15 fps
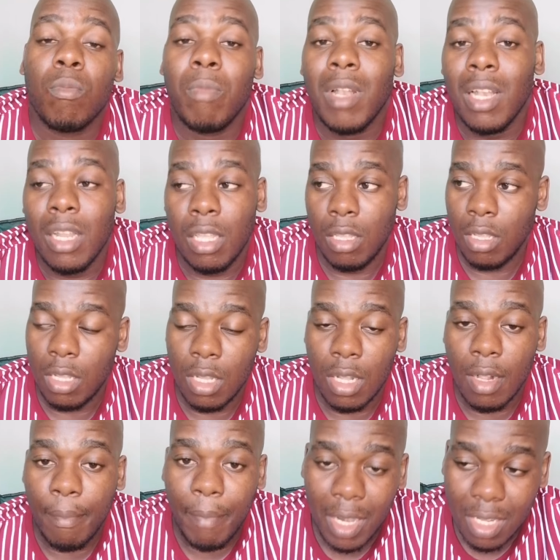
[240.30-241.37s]
to play
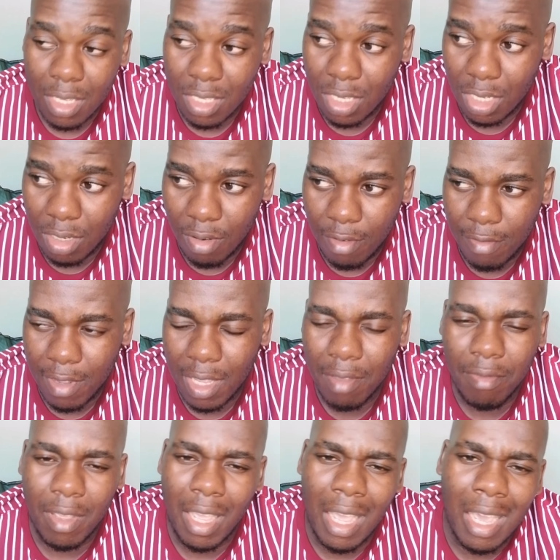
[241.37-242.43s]
PlayStation
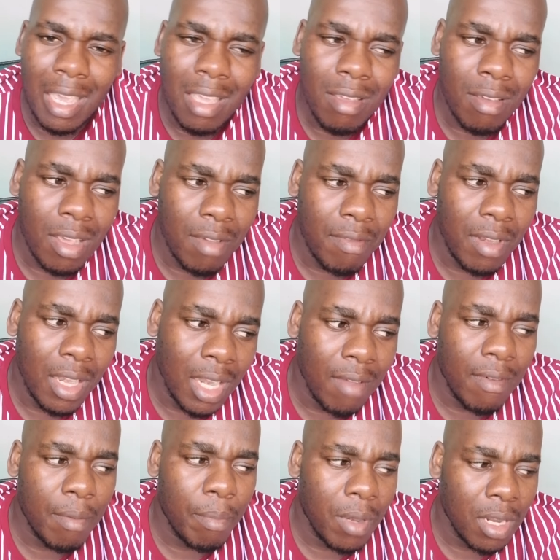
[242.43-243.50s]
5. I have
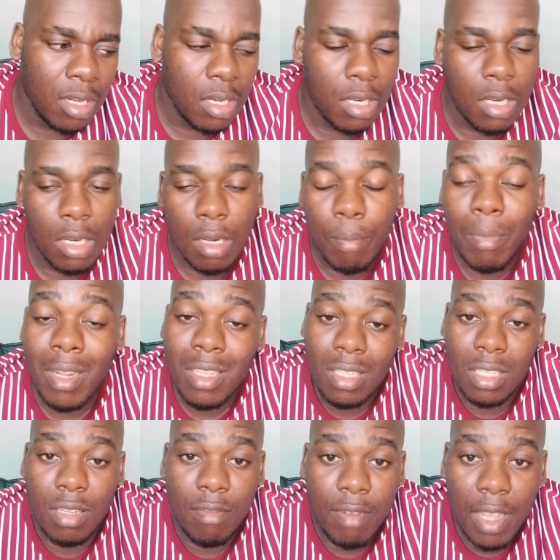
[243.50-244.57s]
never played
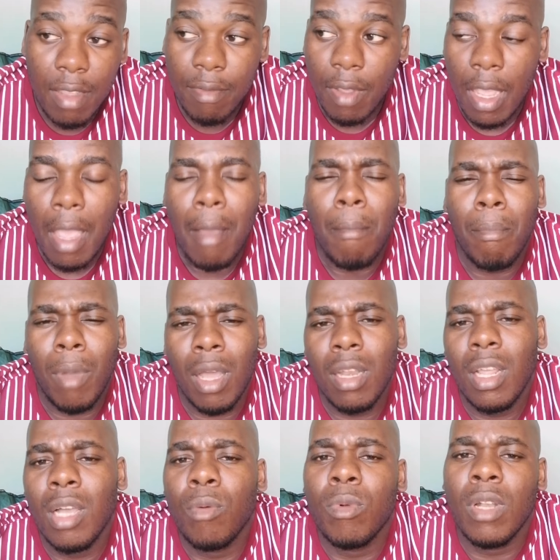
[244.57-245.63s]
PlayStation 5,
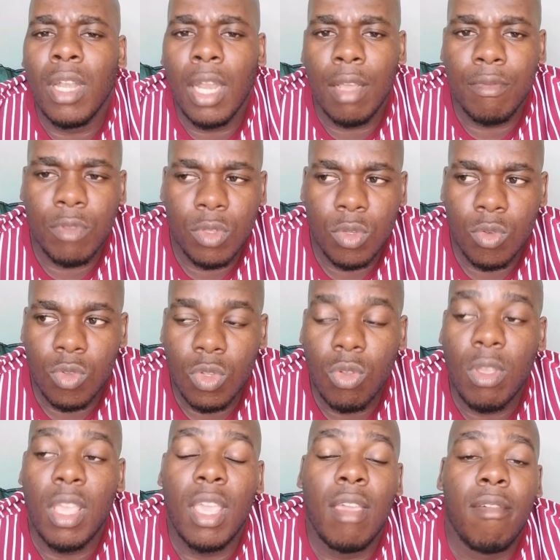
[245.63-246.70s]
but I would love to.
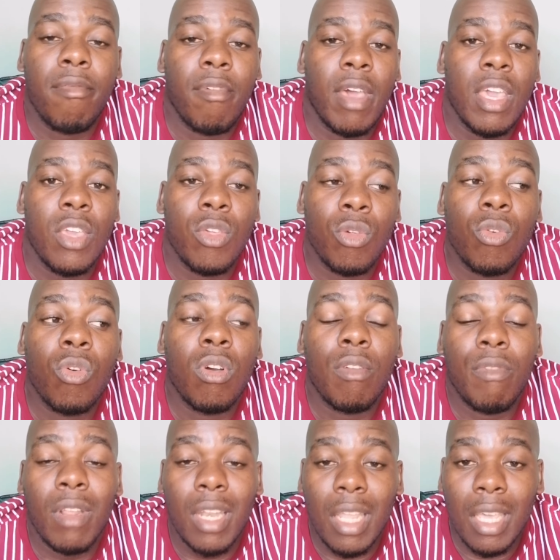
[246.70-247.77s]
So if I knew
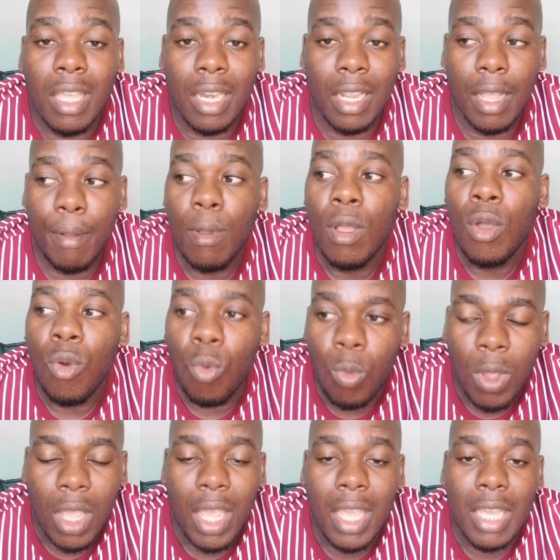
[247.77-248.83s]
of an area
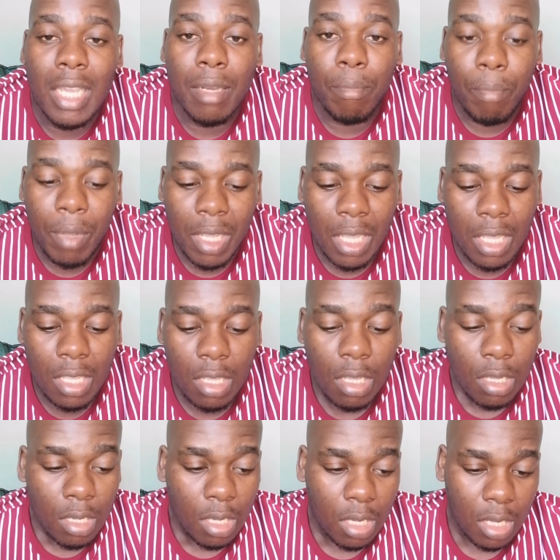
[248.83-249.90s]
where I can pay
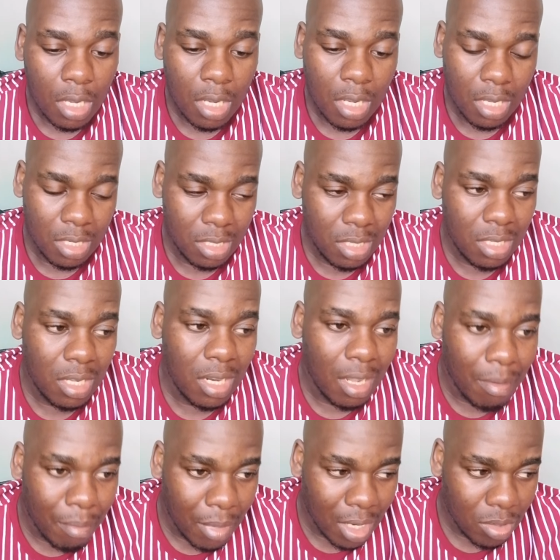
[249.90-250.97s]
a
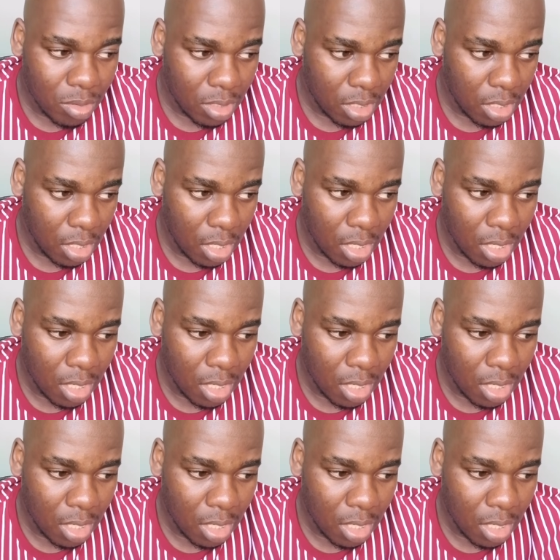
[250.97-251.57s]
certain amount